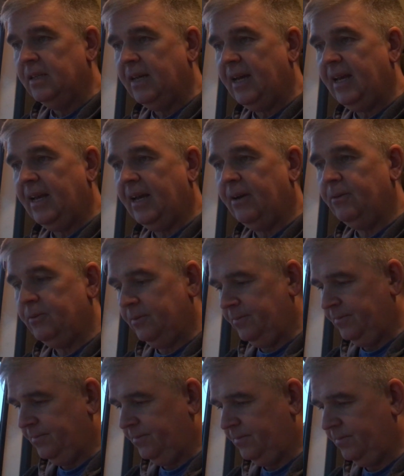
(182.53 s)
hey ho,
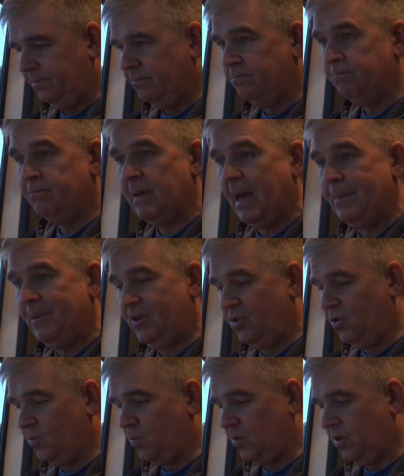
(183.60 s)
maybe it's
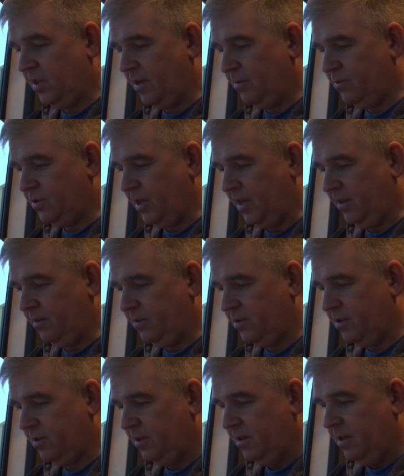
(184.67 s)
just one of those things
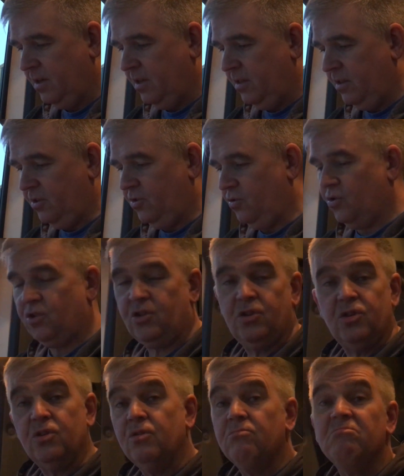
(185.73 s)
that just
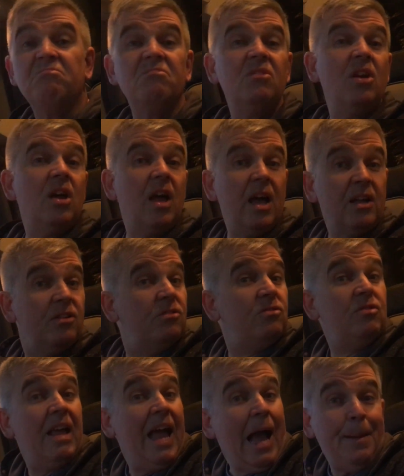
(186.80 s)

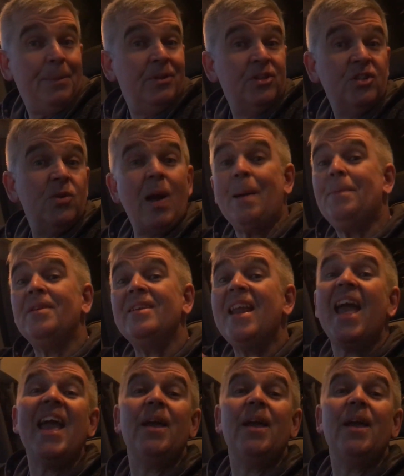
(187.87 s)
happen to happen now,